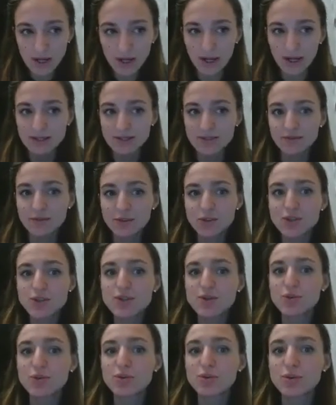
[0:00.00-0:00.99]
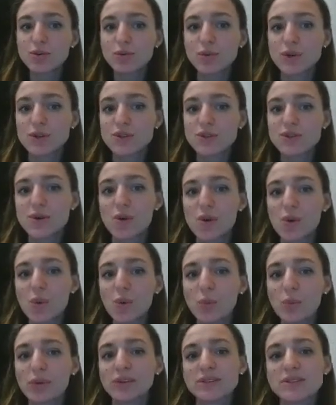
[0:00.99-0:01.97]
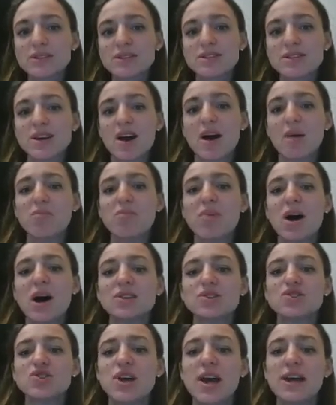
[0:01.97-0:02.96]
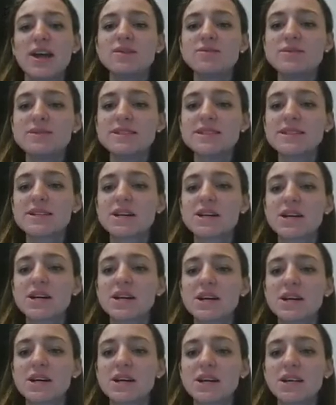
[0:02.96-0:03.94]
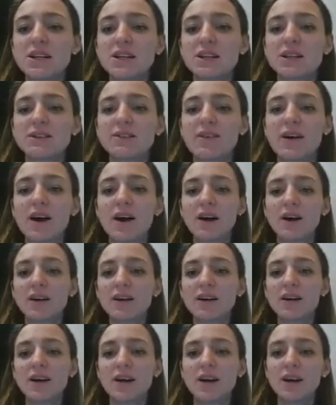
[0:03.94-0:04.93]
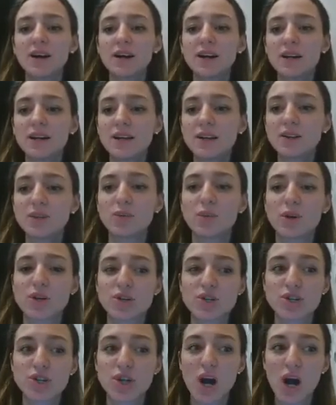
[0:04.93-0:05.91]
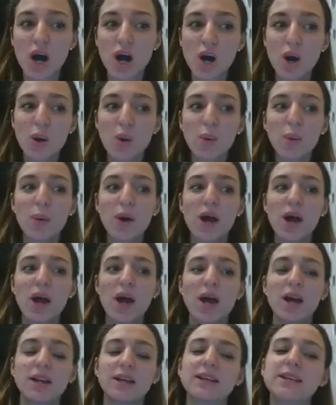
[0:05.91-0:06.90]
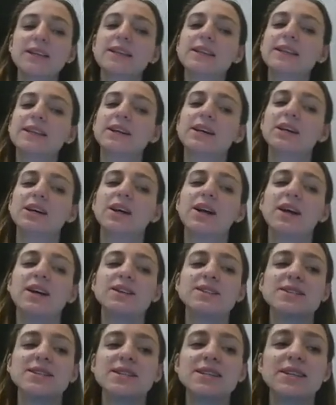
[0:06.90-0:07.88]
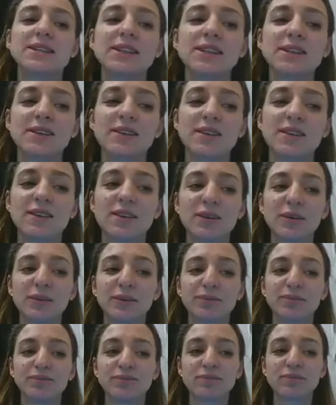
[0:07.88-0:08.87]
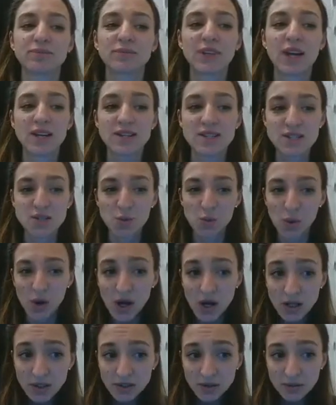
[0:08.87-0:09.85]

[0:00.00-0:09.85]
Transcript: And the first school was opened uh, by James uh, Levi in Warsaw in 1891. Uh, um,